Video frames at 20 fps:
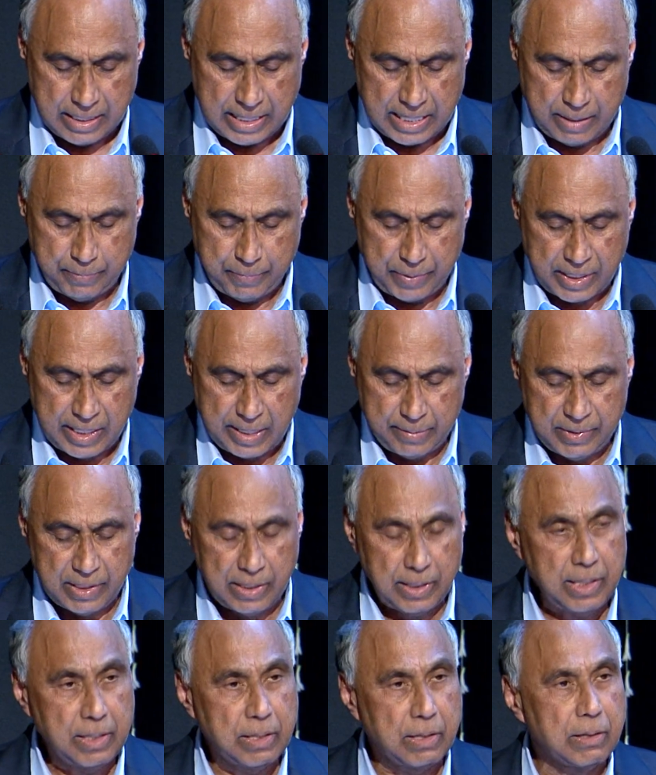and become a
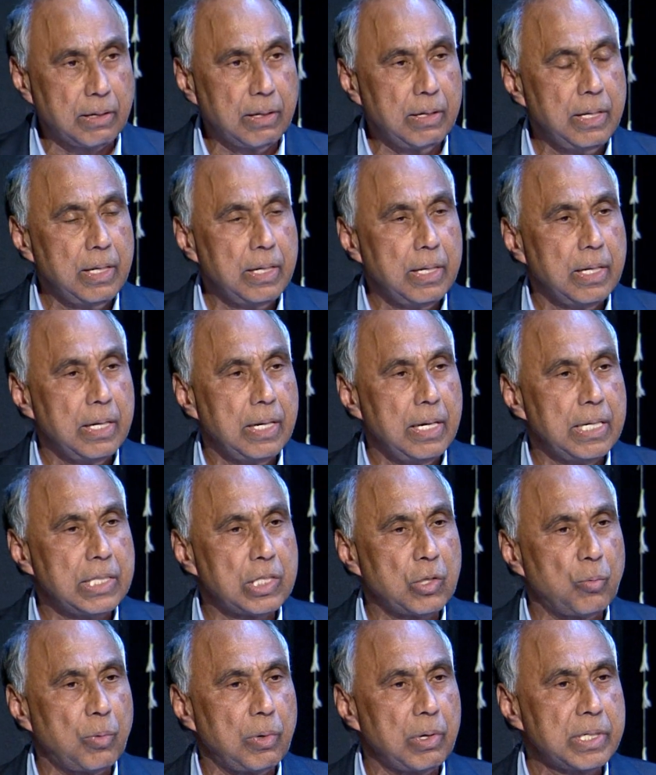leader in
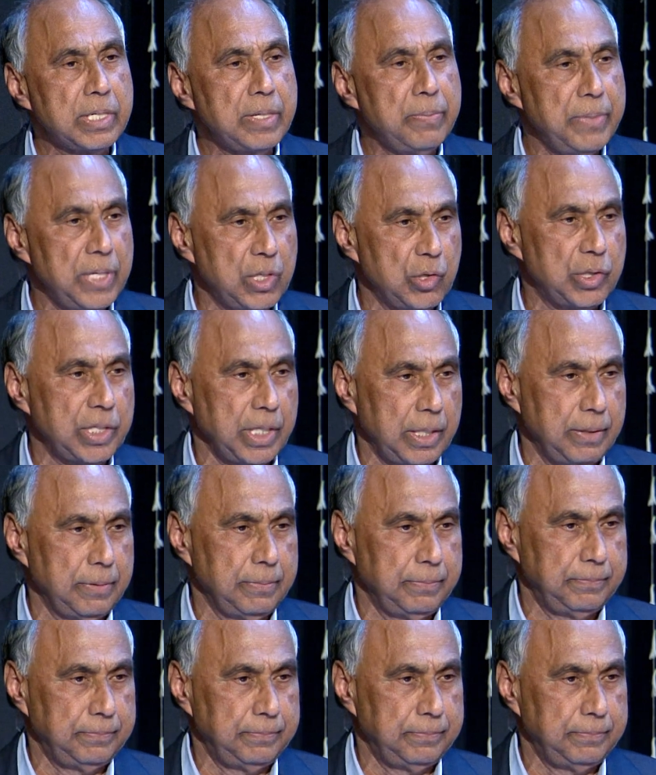the world community.